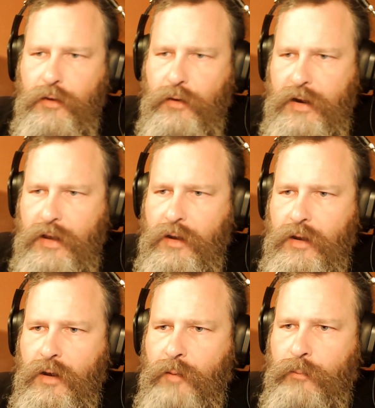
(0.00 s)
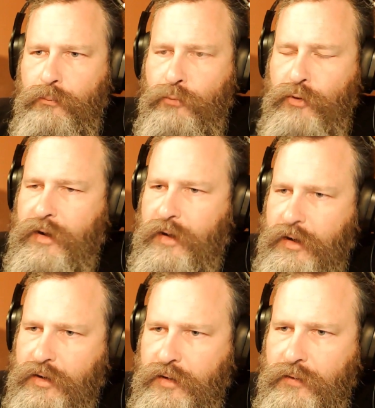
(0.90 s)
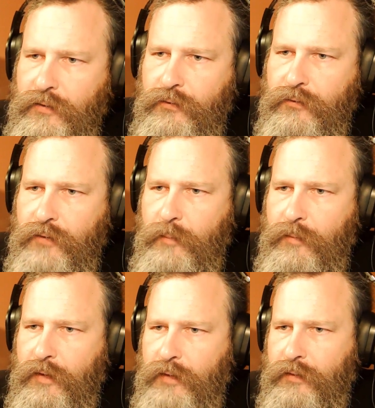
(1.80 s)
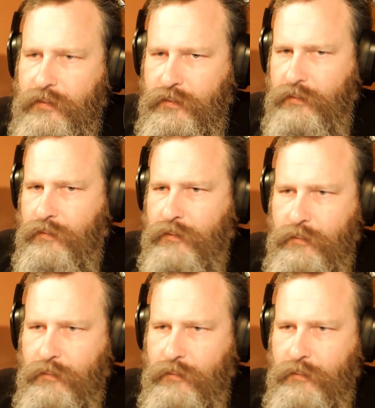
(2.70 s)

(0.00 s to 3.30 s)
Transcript: Are there any predictions from this